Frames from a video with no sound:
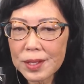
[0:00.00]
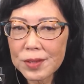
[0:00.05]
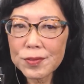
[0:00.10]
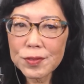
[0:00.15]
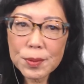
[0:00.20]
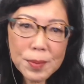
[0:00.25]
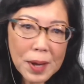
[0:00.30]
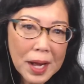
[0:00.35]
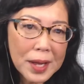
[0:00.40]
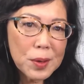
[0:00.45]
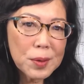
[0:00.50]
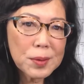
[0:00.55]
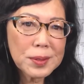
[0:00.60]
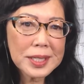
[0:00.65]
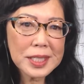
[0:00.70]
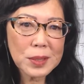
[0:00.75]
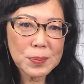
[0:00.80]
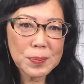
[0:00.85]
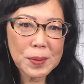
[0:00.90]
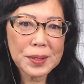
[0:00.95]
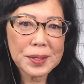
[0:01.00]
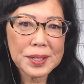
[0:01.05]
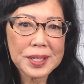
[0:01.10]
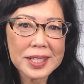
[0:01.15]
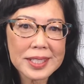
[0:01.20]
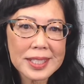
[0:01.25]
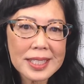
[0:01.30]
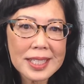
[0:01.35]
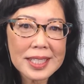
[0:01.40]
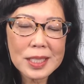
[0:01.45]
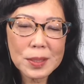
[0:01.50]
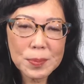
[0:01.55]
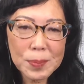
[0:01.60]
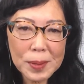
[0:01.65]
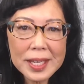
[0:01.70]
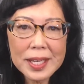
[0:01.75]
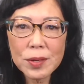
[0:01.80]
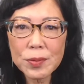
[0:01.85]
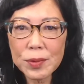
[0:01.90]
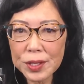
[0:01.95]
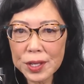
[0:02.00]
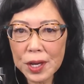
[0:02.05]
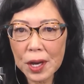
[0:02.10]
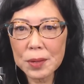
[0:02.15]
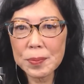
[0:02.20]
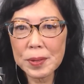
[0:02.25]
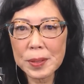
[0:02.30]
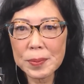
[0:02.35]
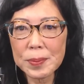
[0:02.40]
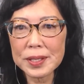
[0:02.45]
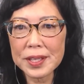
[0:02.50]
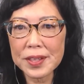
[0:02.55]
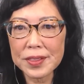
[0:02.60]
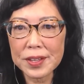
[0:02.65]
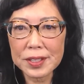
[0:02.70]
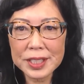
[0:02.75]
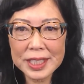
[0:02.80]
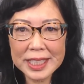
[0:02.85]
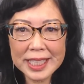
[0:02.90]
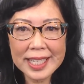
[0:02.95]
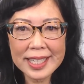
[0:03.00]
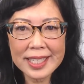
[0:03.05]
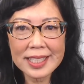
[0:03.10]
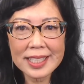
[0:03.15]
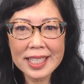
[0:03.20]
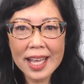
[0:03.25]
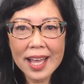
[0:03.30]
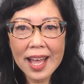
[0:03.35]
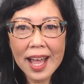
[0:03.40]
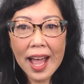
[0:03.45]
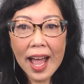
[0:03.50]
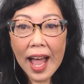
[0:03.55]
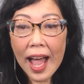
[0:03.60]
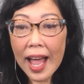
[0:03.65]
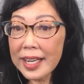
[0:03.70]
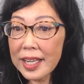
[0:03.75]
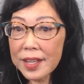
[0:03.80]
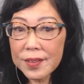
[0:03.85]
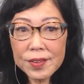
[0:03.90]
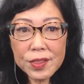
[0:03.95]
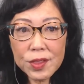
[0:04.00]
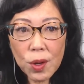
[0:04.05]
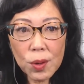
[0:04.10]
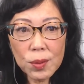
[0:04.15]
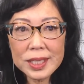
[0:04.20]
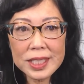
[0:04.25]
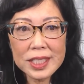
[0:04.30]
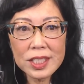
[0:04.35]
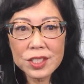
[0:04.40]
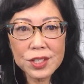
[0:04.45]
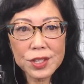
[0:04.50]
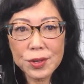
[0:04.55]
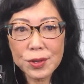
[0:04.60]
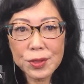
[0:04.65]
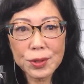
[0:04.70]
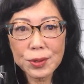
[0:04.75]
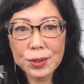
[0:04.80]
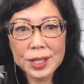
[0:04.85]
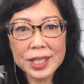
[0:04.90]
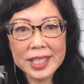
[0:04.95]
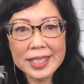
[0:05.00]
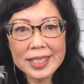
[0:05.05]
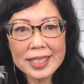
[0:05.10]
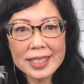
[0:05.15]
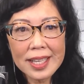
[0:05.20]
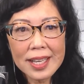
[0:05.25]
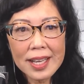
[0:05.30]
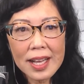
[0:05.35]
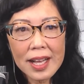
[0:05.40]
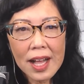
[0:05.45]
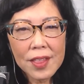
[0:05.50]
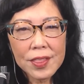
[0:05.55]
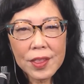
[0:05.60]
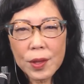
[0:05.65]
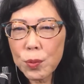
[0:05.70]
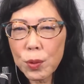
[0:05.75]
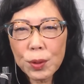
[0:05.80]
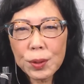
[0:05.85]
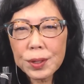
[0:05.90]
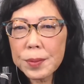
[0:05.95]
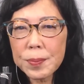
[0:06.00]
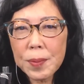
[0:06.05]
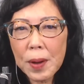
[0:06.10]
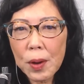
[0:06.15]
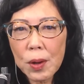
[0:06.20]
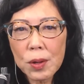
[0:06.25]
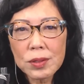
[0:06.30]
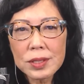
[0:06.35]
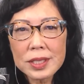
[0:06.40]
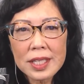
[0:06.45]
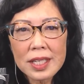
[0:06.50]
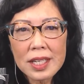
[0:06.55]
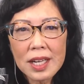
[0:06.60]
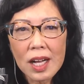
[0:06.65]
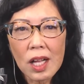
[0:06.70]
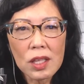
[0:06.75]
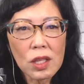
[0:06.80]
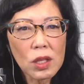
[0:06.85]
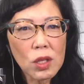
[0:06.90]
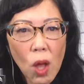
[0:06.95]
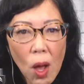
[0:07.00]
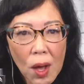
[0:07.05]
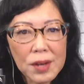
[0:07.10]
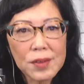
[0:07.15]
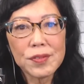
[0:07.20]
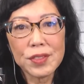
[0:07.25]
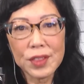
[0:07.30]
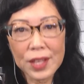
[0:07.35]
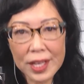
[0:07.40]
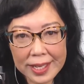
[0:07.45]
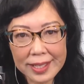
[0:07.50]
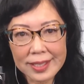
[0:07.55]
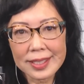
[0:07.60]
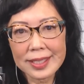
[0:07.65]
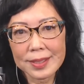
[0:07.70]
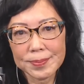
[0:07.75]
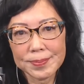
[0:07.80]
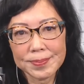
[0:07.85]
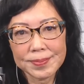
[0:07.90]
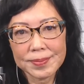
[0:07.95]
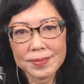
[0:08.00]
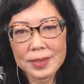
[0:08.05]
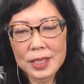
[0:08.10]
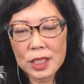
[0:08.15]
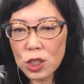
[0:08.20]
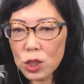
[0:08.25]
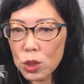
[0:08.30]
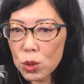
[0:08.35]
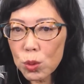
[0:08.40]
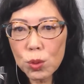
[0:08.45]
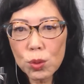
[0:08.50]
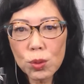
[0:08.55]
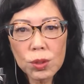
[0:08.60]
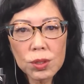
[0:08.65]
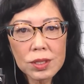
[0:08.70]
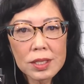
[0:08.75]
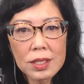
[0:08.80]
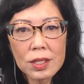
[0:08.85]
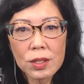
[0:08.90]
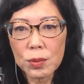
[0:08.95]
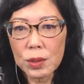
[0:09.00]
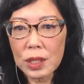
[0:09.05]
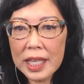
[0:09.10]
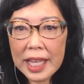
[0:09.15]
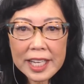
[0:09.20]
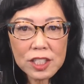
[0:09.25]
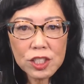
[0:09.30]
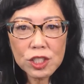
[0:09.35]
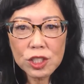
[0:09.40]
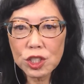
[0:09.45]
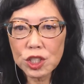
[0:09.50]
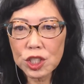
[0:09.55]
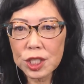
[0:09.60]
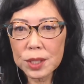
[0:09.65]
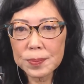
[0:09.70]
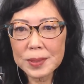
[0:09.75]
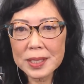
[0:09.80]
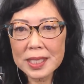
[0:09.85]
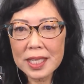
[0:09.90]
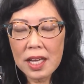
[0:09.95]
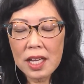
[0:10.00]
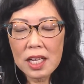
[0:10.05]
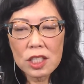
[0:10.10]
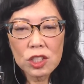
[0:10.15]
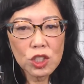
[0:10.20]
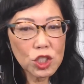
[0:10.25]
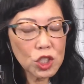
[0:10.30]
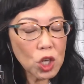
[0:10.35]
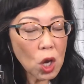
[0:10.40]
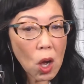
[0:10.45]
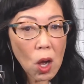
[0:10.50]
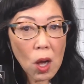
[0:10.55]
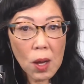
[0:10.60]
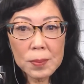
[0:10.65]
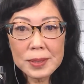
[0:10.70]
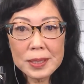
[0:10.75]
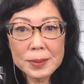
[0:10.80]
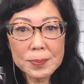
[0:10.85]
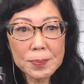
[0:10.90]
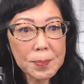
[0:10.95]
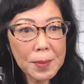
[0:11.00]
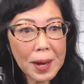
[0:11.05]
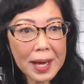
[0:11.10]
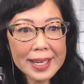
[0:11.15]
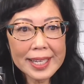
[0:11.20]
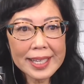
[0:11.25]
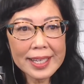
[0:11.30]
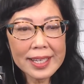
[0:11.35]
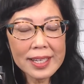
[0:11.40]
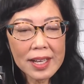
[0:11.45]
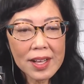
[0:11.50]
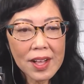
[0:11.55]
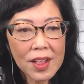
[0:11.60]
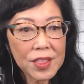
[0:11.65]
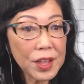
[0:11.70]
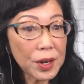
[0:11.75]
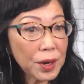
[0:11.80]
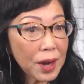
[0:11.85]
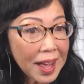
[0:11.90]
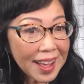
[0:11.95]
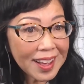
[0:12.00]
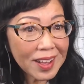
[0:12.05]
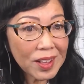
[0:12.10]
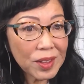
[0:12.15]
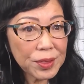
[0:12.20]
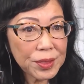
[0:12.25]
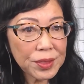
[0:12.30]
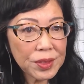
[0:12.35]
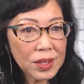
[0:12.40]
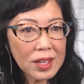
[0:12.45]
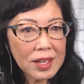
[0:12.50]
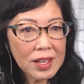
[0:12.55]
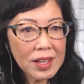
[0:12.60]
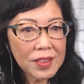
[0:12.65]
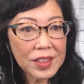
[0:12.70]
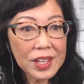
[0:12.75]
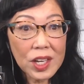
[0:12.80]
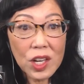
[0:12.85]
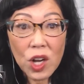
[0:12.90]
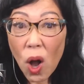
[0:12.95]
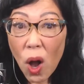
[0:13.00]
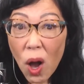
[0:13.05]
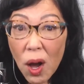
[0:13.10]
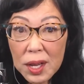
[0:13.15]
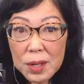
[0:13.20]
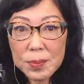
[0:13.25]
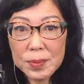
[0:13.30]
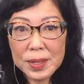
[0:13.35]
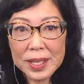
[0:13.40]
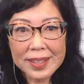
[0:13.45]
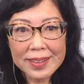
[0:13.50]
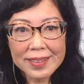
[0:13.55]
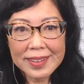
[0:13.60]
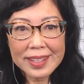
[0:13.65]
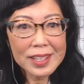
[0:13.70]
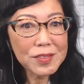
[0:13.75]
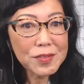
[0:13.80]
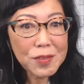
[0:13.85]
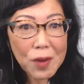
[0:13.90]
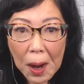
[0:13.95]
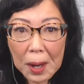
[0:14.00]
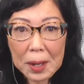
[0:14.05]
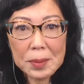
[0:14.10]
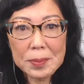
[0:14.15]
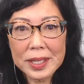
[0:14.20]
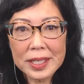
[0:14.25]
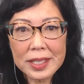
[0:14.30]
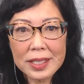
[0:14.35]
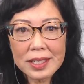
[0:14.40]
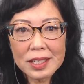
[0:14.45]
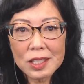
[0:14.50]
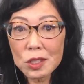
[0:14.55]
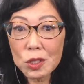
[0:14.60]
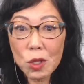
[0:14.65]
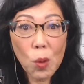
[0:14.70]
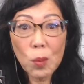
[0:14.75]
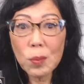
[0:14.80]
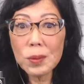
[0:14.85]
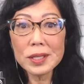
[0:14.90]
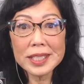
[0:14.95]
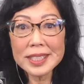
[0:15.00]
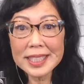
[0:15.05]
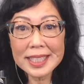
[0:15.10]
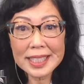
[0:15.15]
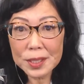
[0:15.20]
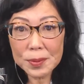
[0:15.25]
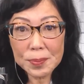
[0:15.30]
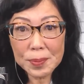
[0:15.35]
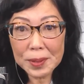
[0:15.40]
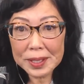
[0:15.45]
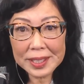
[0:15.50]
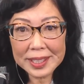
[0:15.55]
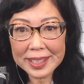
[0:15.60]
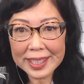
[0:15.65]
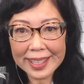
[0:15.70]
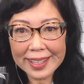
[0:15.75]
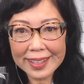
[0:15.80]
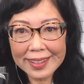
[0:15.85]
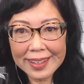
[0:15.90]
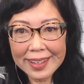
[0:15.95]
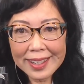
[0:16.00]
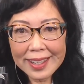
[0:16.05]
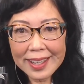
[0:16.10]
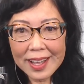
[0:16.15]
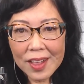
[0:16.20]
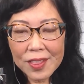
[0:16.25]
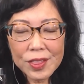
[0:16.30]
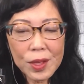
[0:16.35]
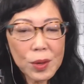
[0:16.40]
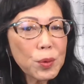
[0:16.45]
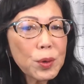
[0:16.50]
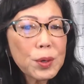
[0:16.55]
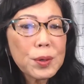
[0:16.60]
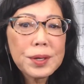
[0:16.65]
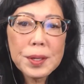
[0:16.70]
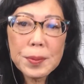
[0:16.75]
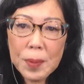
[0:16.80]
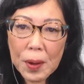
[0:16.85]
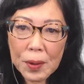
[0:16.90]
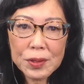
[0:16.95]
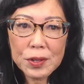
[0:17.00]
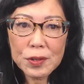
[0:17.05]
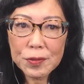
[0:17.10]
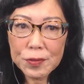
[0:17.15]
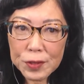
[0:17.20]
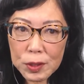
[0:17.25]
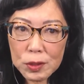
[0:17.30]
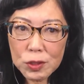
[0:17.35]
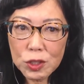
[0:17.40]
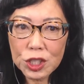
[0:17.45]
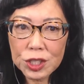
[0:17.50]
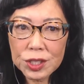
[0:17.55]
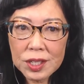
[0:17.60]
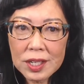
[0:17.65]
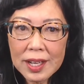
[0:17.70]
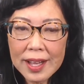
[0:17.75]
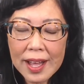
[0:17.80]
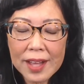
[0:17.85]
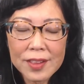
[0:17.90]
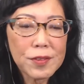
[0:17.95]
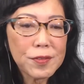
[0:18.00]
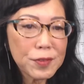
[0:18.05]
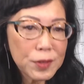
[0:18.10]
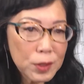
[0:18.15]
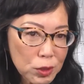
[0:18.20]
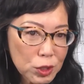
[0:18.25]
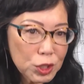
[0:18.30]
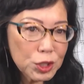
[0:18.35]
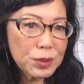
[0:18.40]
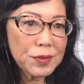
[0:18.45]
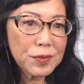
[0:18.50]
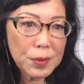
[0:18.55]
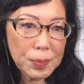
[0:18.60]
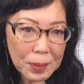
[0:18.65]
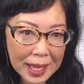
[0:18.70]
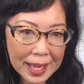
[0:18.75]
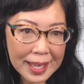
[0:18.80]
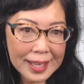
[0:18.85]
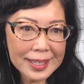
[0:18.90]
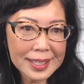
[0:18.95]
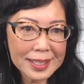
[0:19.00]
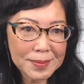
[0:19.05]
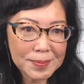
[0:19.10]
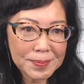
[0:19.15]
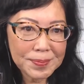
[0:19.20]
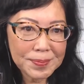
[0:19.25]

From my own experience, speaking with young people in their teens and even those into their 30s, they worry about a lot of things: school, relationships, jobs, money, their health, the economy, the environment, global instability. They worry about their future and the future of the planet.